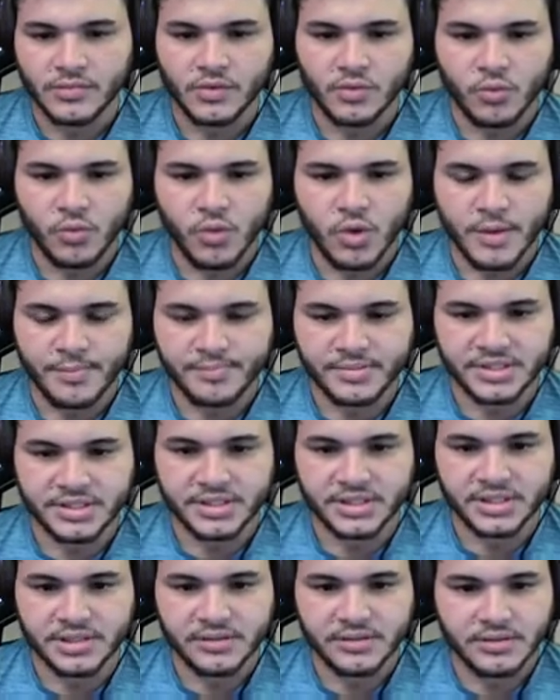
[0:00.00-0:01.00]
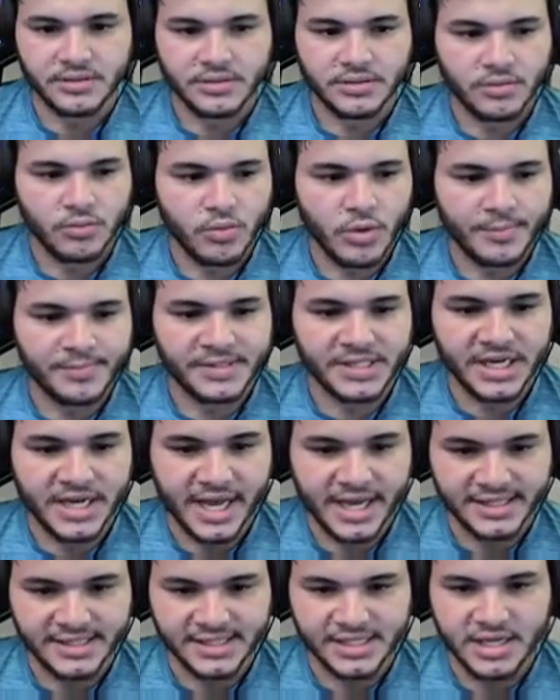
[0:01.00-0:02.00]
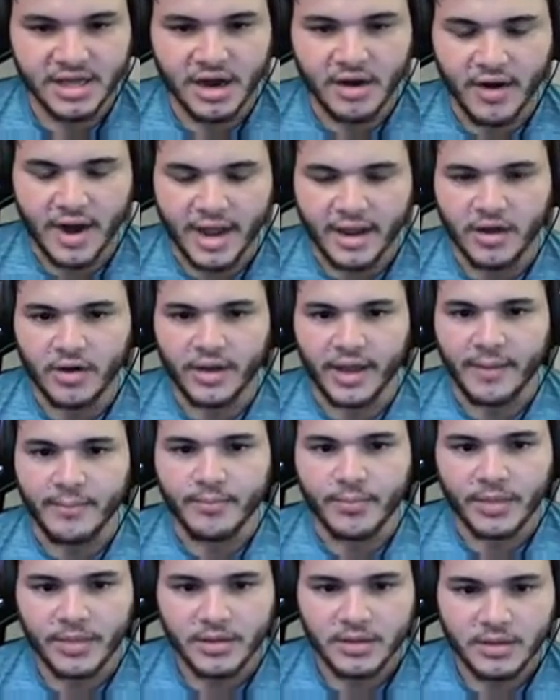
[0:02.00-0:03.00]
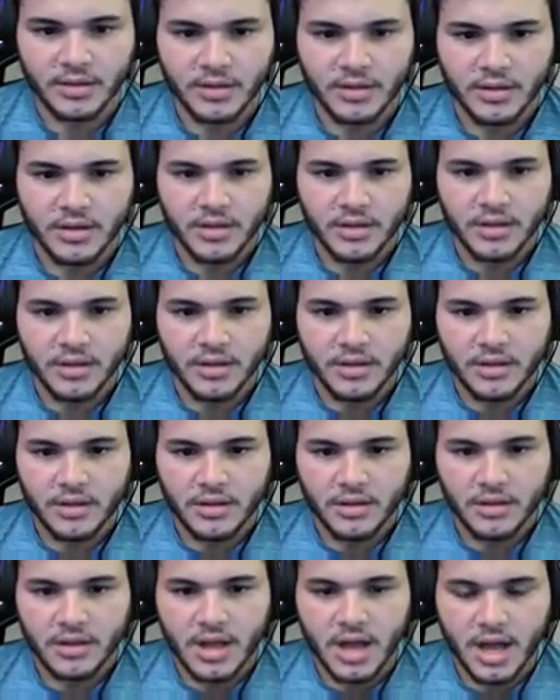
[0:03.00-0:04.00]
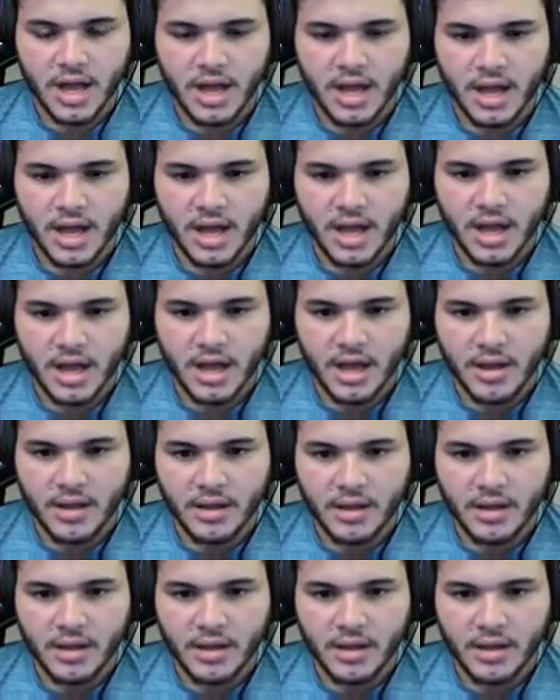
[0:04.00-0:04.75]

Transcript: Whoops. Whoopsie daisy. All right, okay. Uh,